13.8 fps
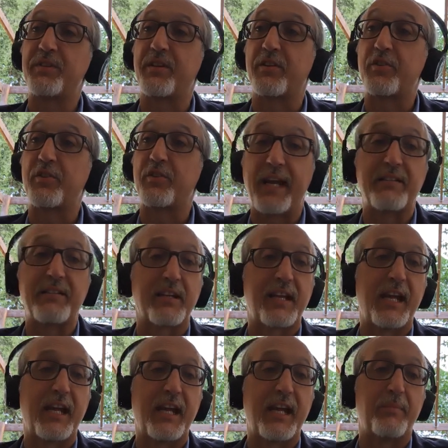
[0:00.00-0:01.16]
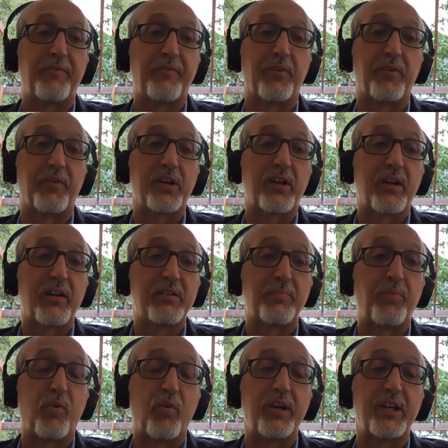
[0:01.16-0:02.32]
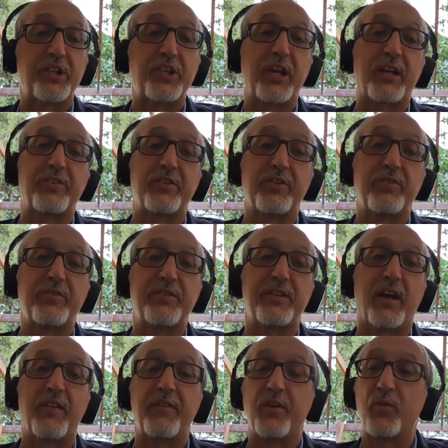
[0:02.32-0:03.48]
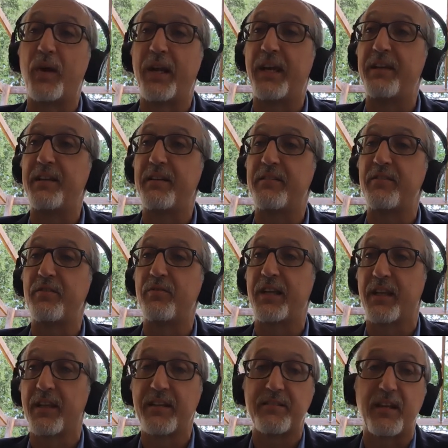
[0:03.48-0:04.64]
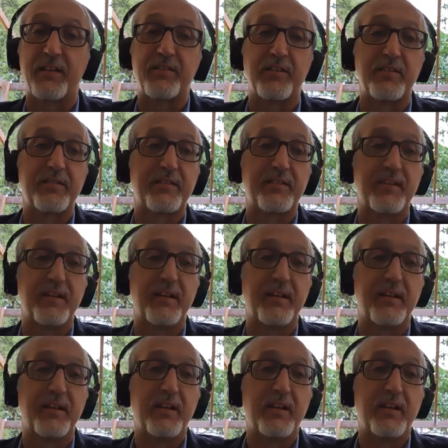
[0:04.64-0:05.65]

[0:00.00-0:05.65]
It was a transit camp for deported Czech Jews on their way to killing centers.